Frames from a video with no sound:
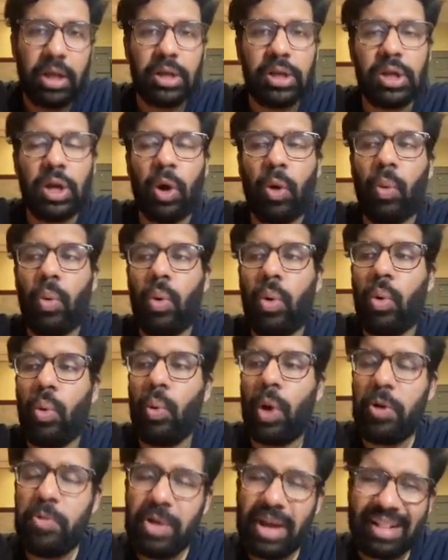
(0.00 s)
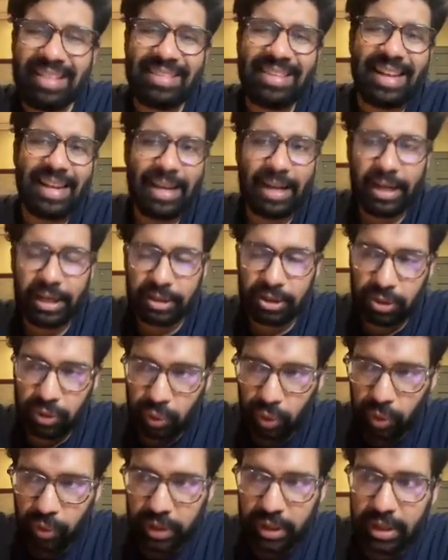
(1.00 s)
Now, when we are telling a
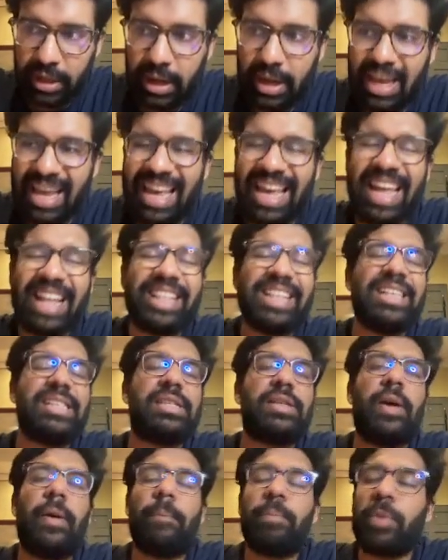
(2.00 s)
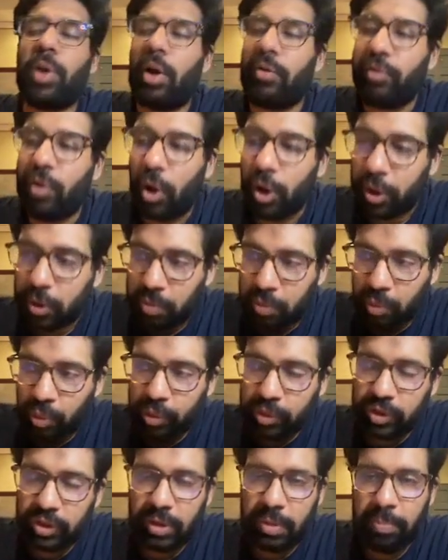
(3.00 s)
story, it is of
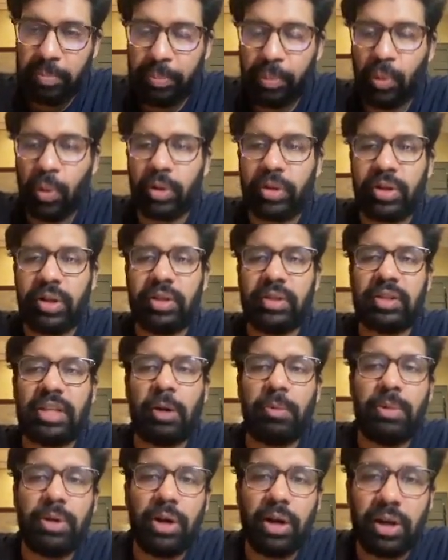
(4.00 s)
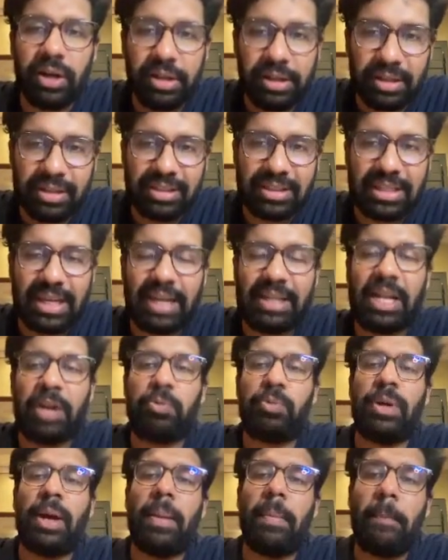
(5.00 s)
utmost importance that we understand that
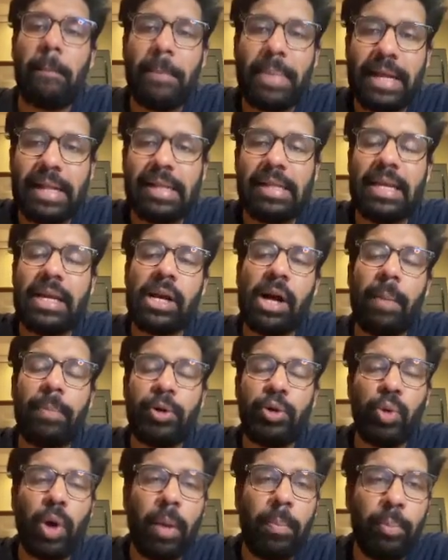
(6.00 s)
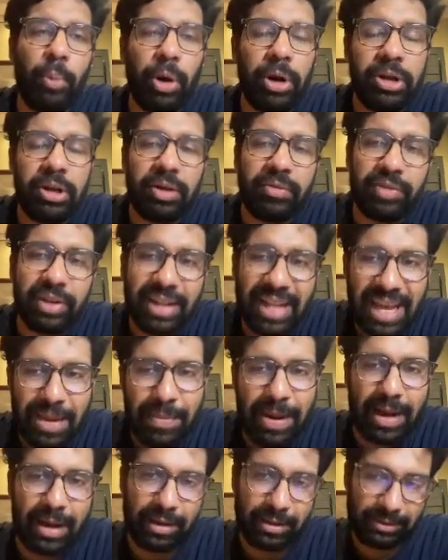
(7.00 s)
we are building up to a point of
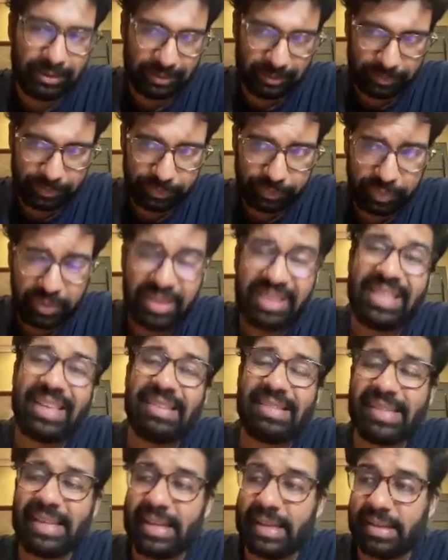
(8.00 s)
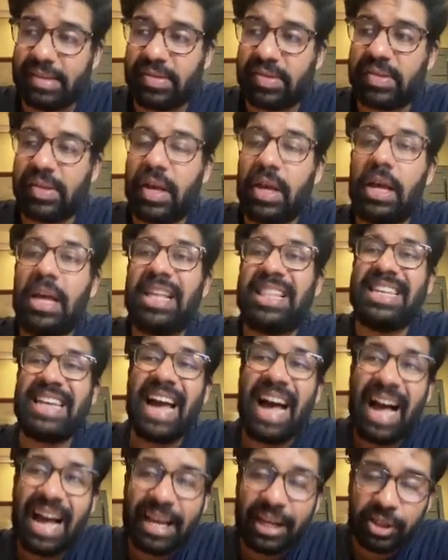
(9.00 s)
climax. This is the
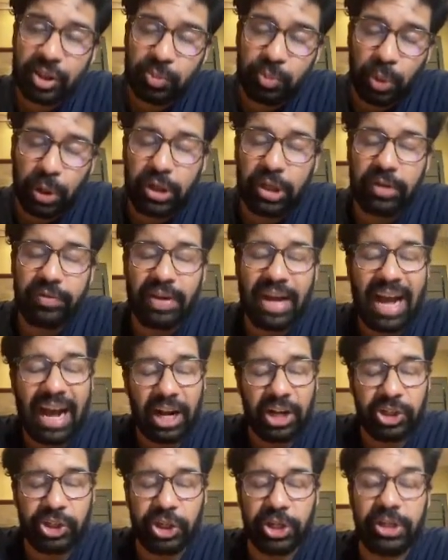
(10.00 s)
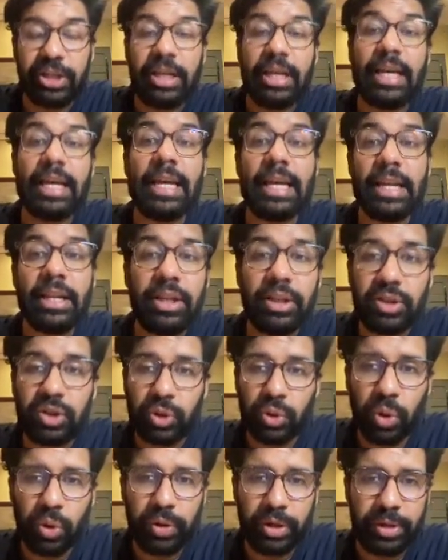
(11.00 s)
highest point of action in the
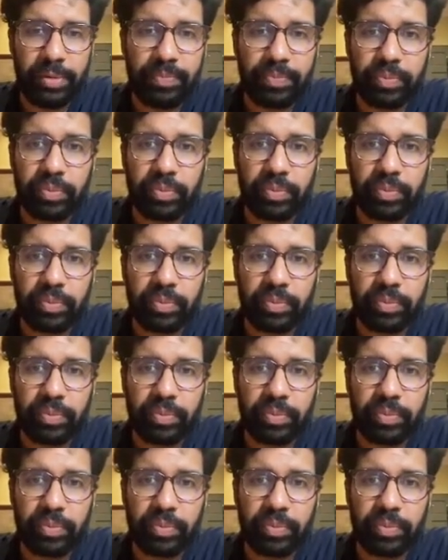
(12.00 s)
story.